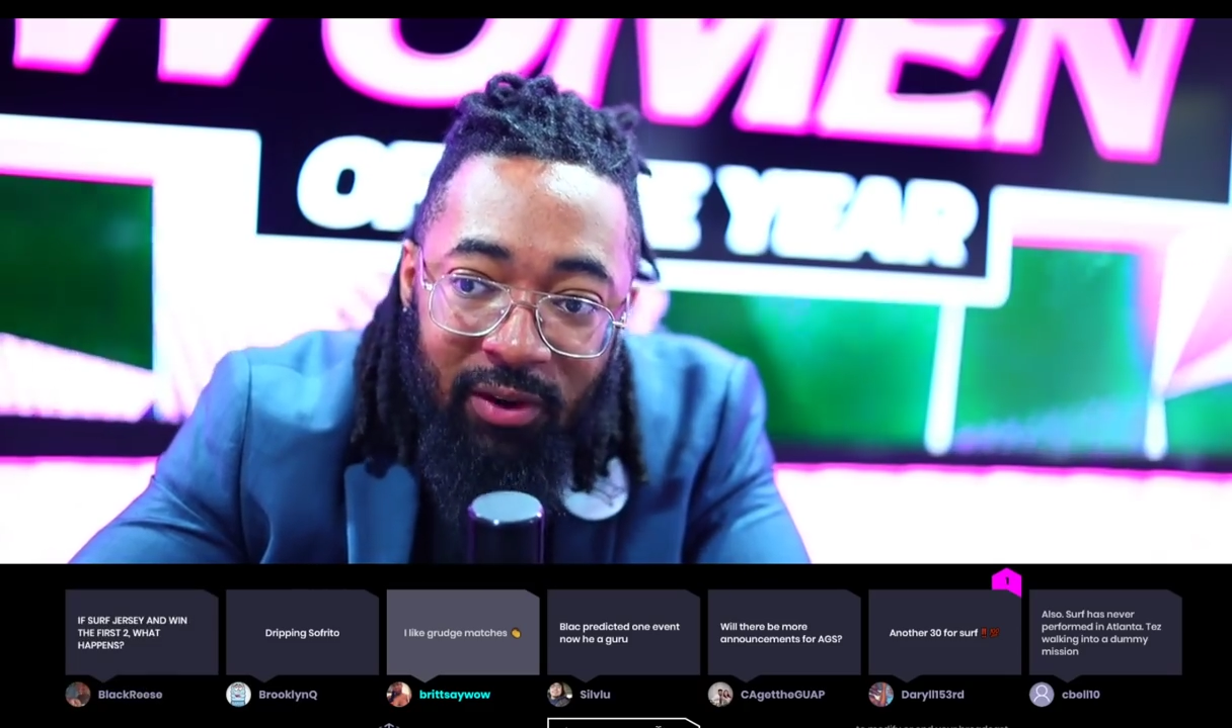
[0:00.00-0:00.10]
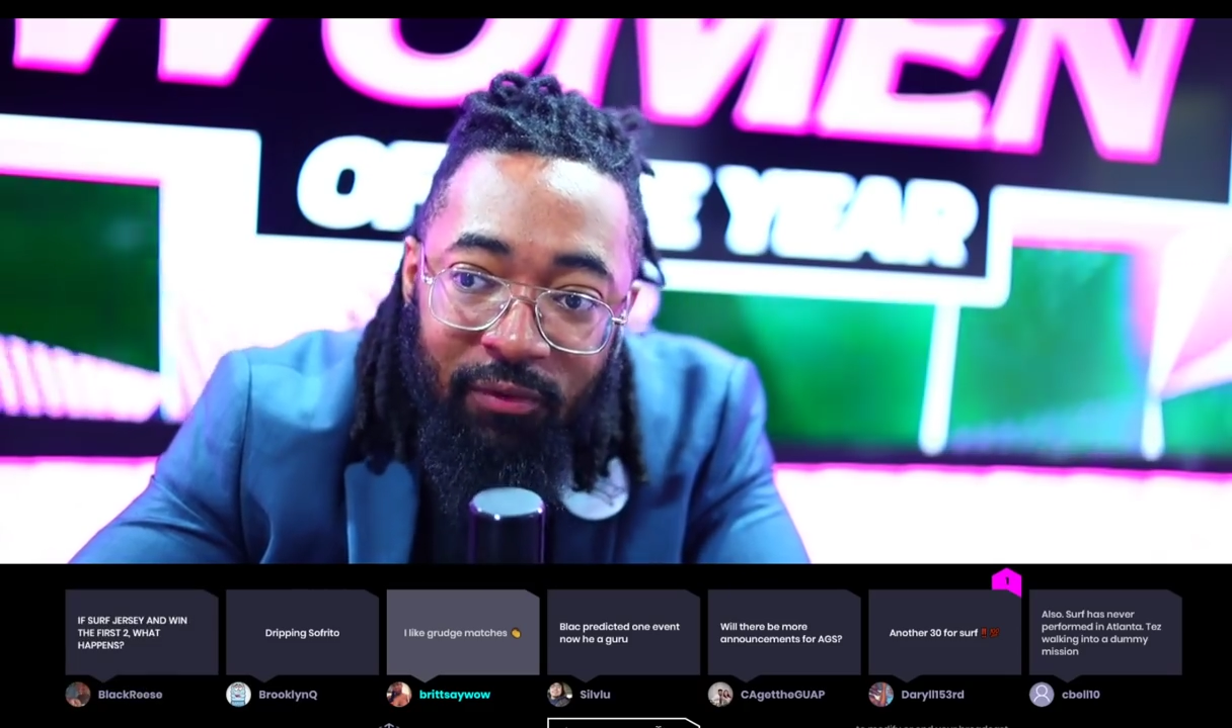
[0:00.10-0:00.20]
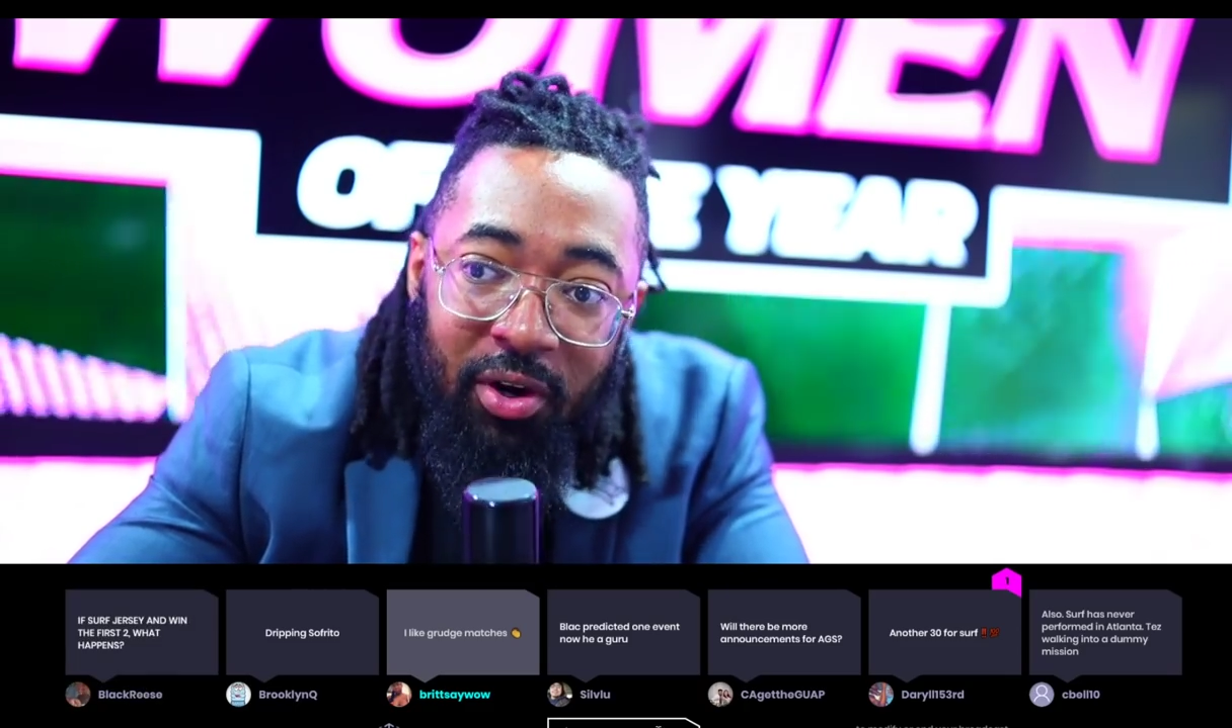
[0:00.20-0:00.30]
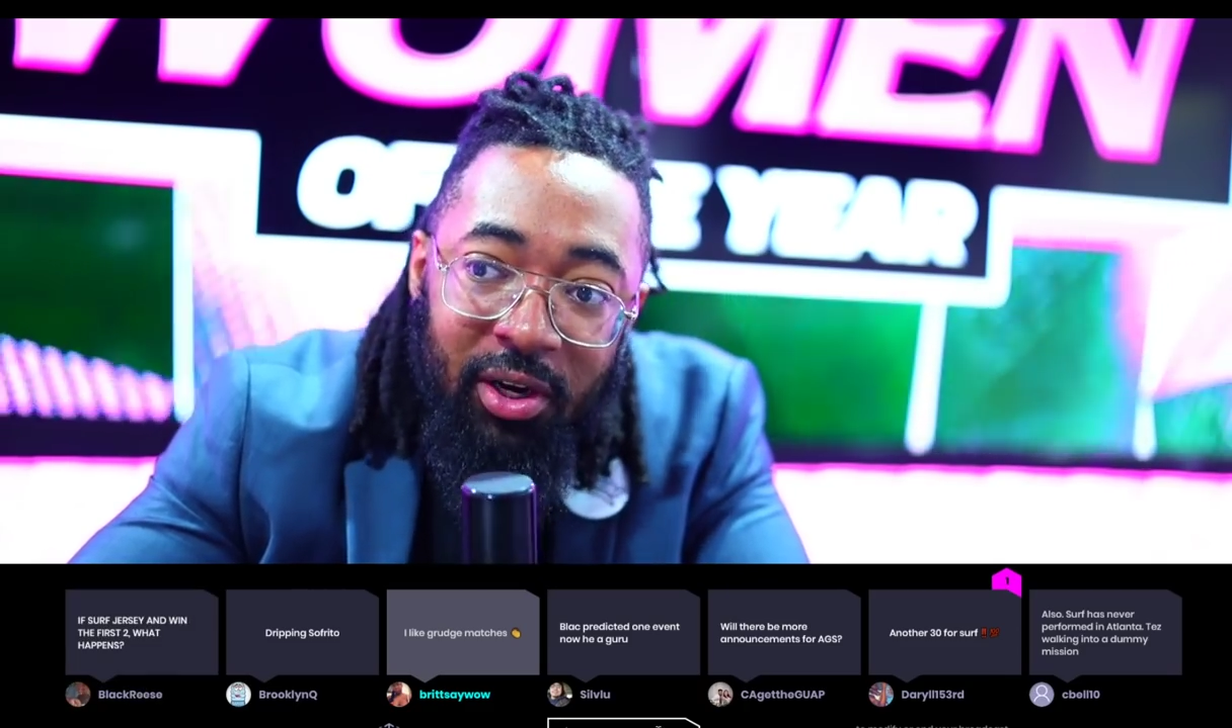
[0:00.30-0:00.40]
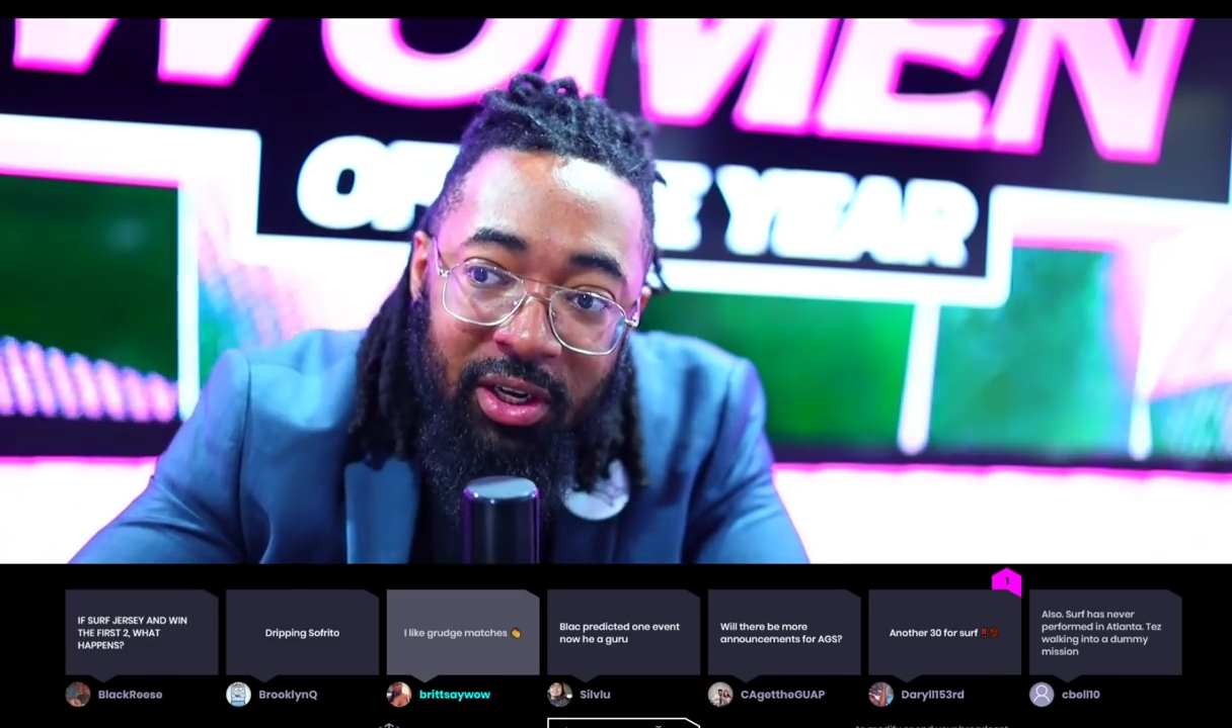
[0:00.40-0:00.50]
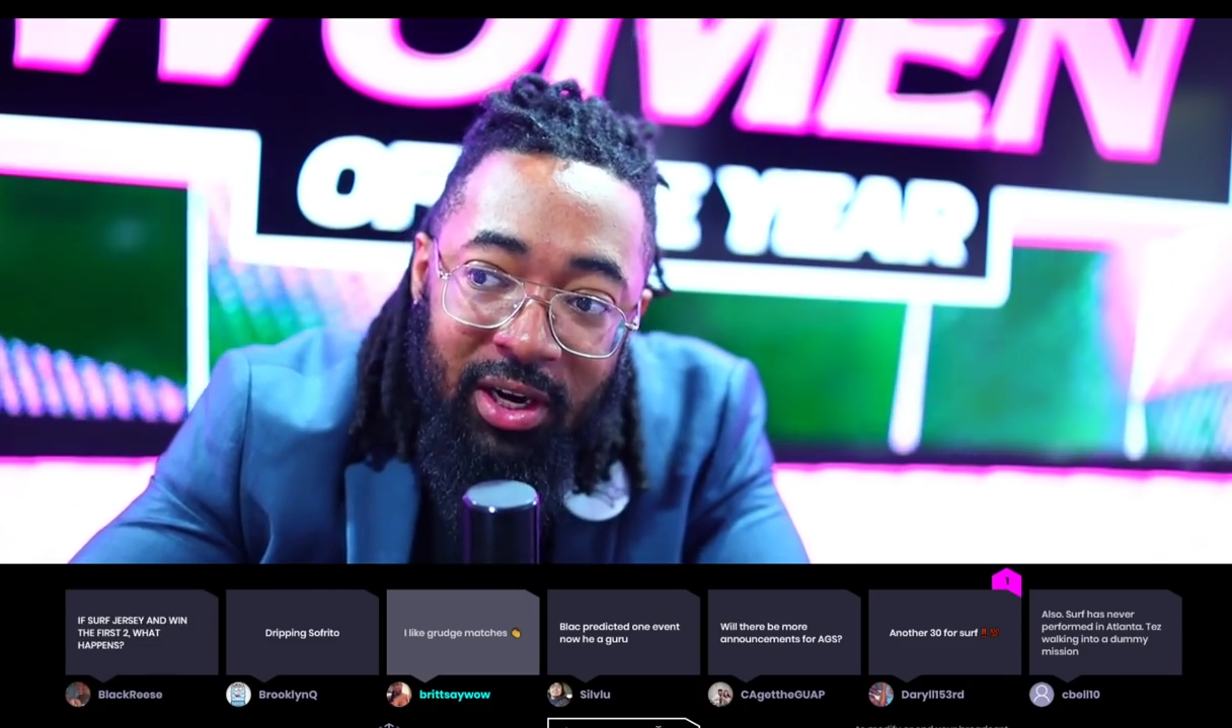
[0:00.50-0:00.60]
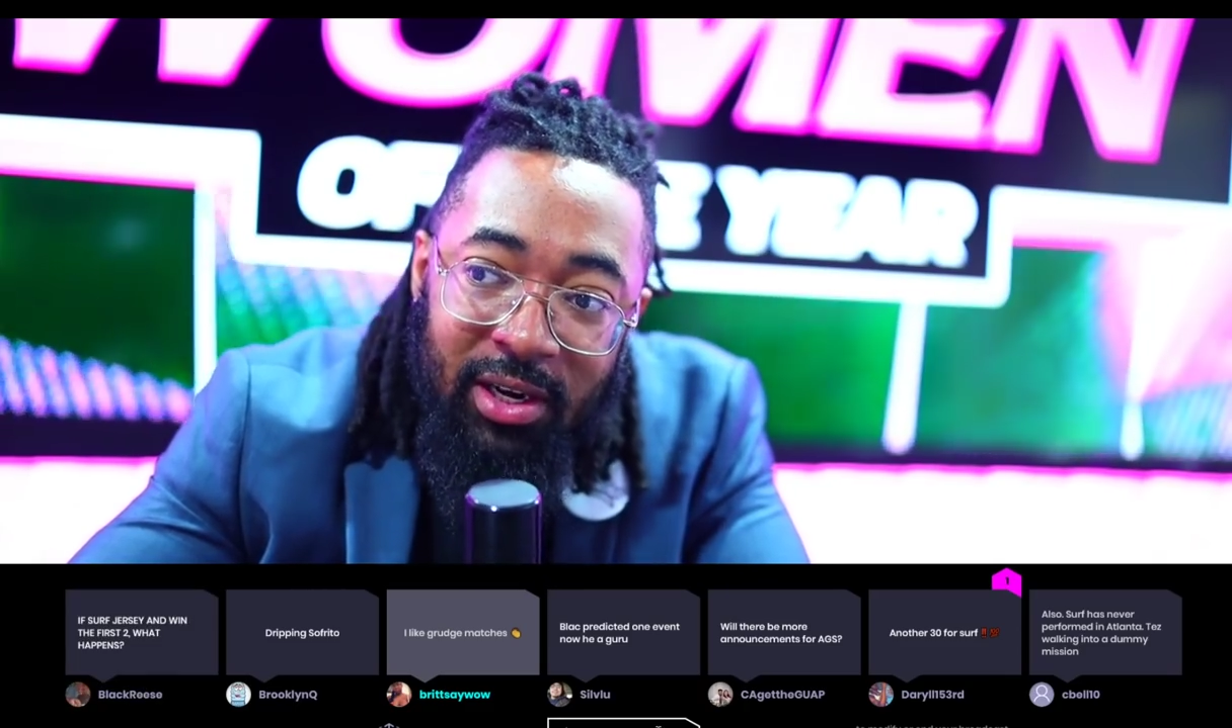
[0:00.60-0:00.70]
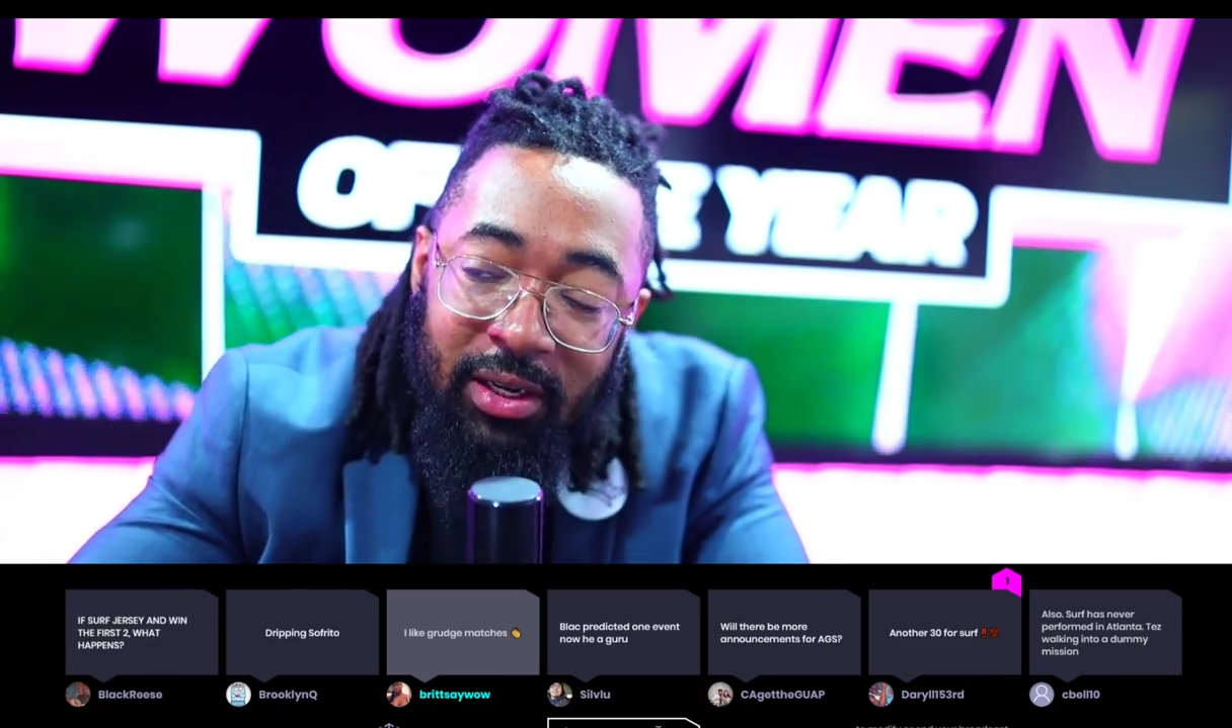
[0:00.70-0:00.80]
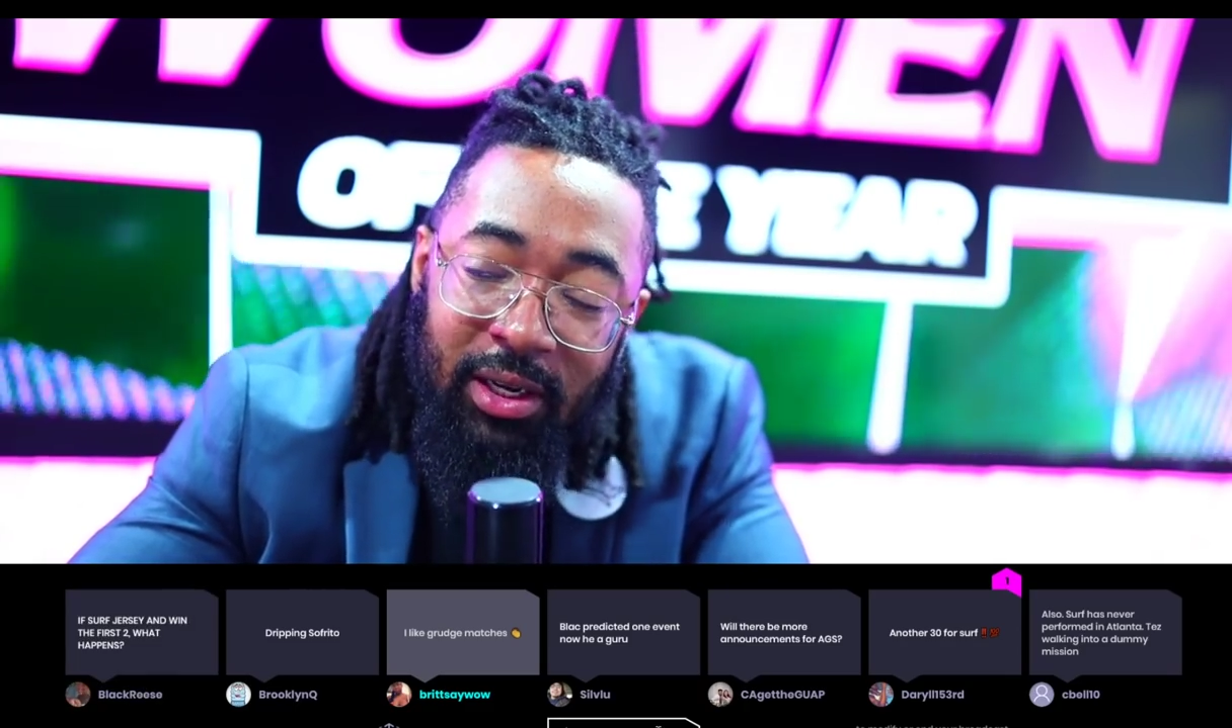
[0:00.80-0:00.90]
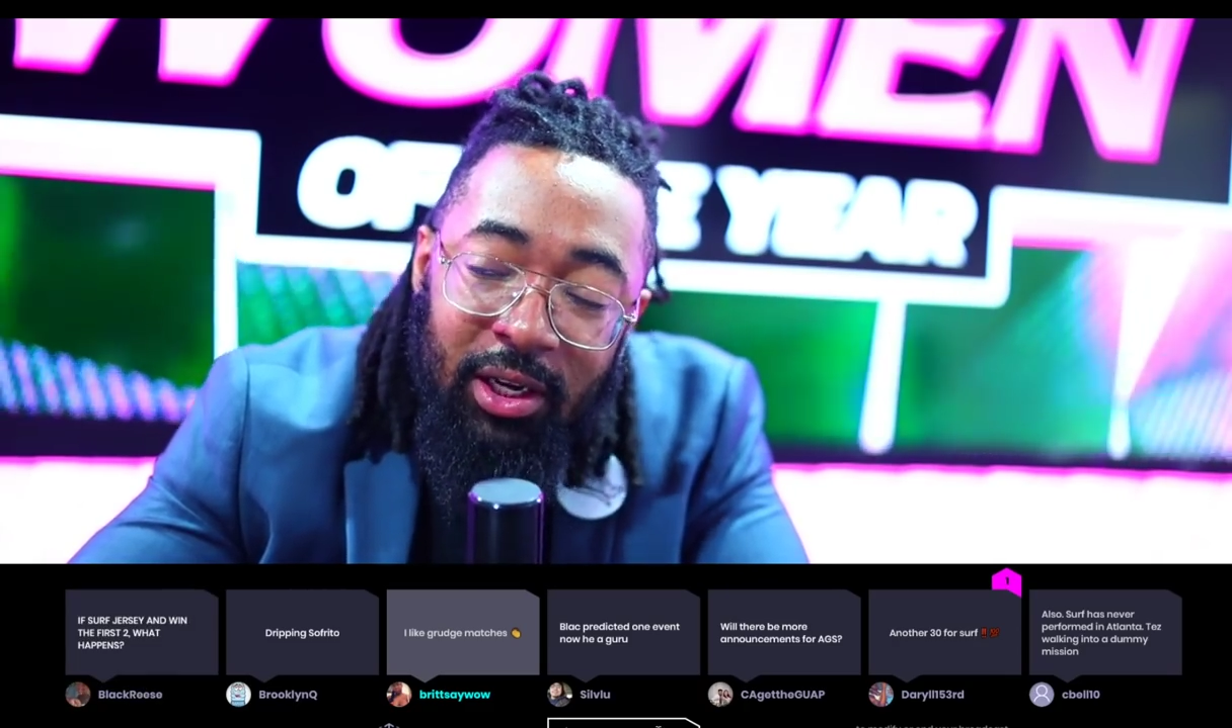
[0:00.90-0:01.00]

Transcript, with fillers: for a good